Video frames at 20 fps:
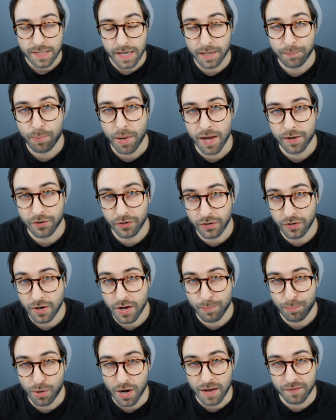Take back your
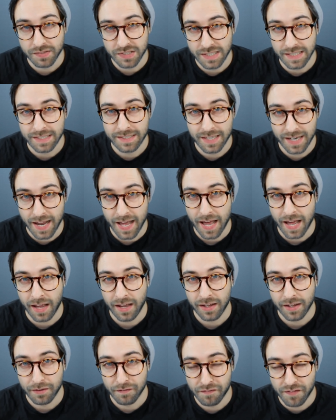internet privacy
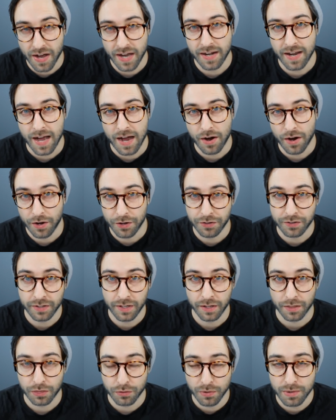today and find out how you can
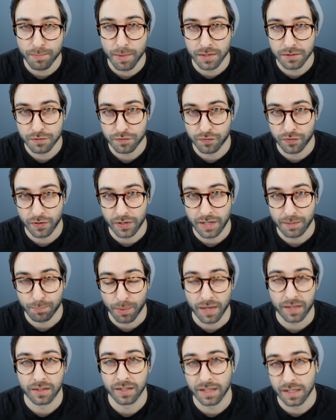get 3 months free
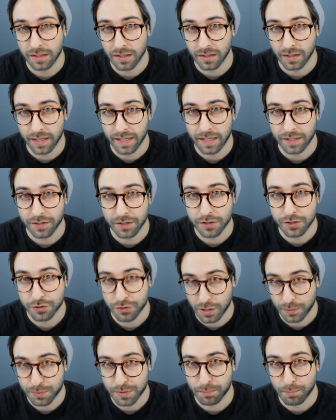by clicking the link in the
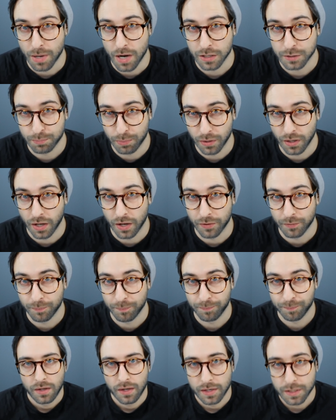description box below.
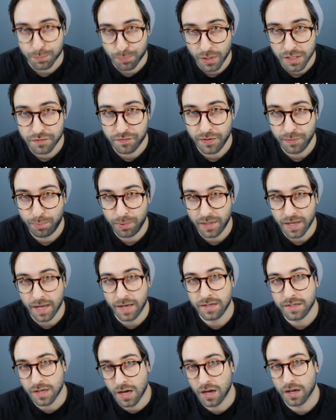
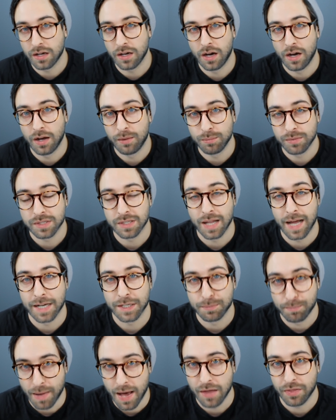
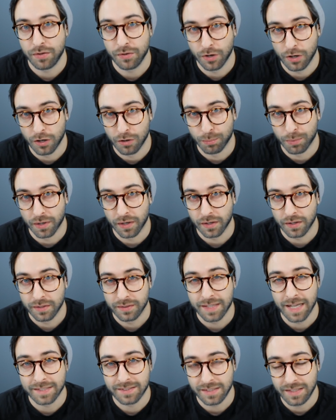expressvpn.com/Matthew Hallberg.
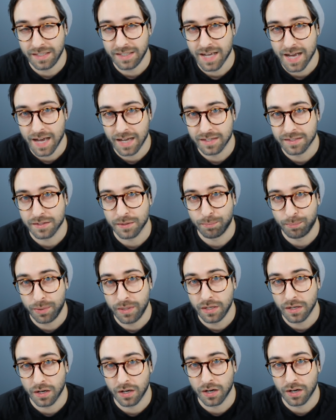That's
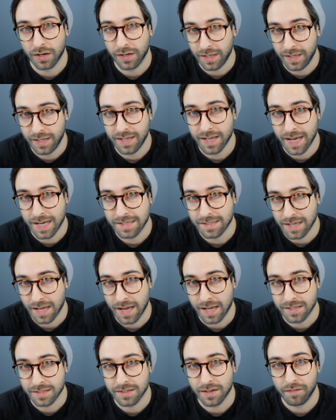
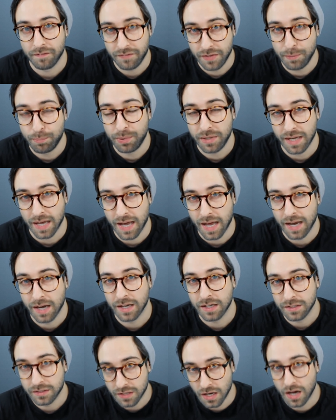
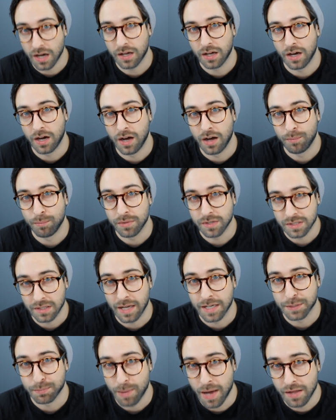
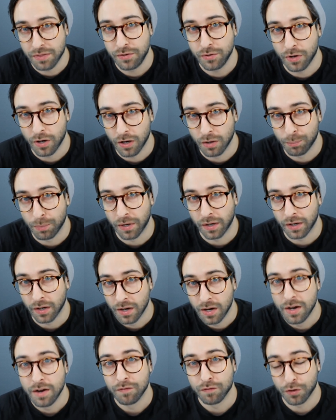expressvpn.com/Matthew Hallberg
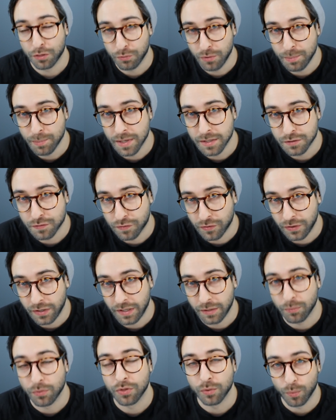for 3 months free
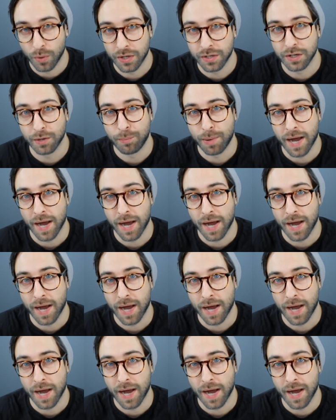with a 1-year